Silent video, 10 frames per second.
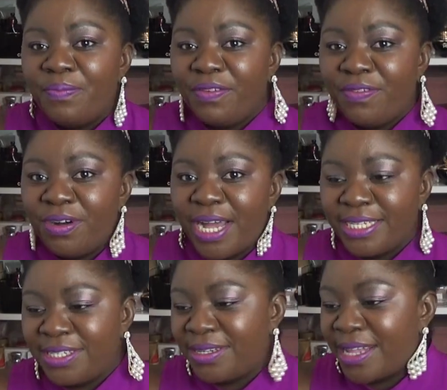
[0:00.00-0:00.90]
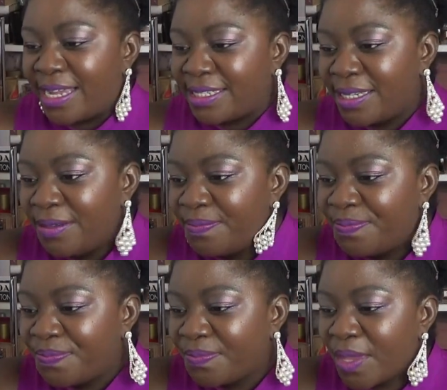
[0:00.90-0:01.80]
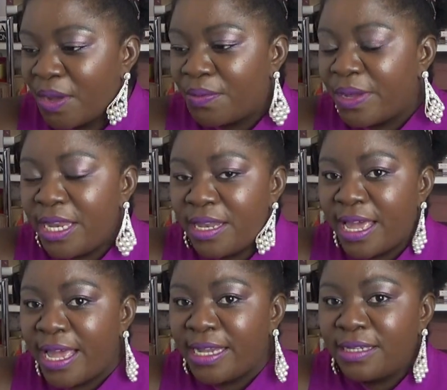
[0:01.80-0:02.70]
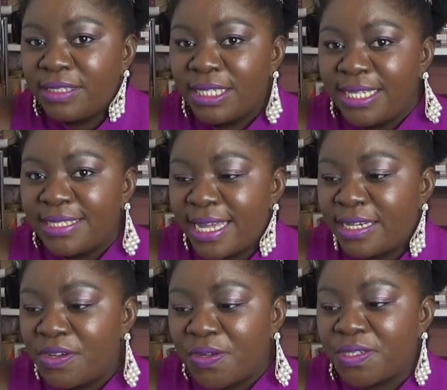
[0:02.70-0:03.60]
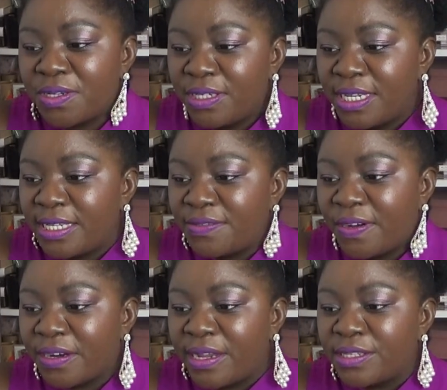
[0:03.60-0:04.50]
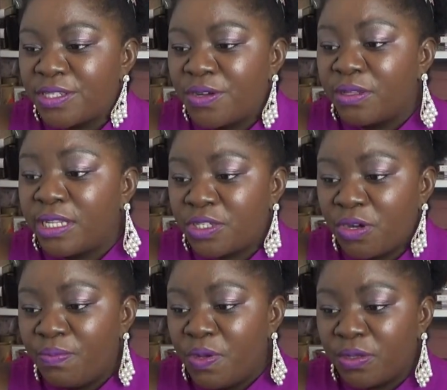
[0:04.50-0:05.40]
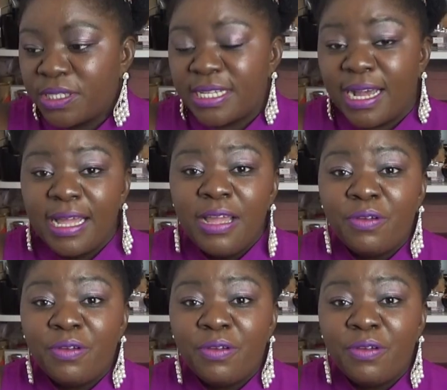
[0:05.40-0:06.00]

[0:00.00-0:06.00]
Before I do that, in the listed notes on this fragrance, so the top notes are,